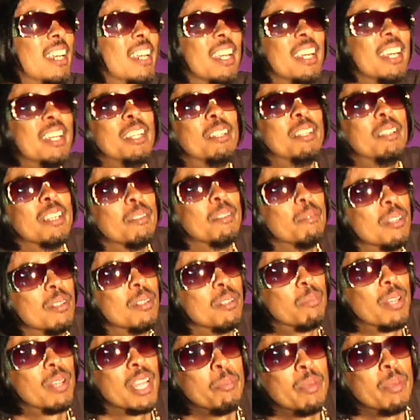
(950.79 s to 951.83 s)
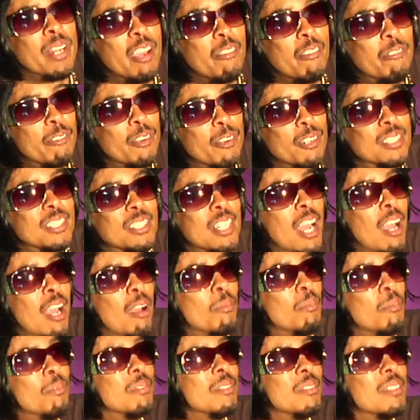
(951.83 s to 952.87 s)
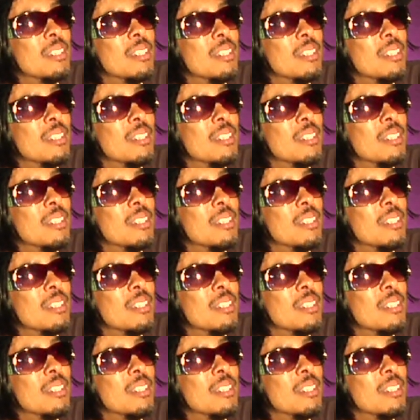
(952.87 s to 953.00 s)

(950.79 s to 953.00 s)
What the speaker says: And he played me that first album.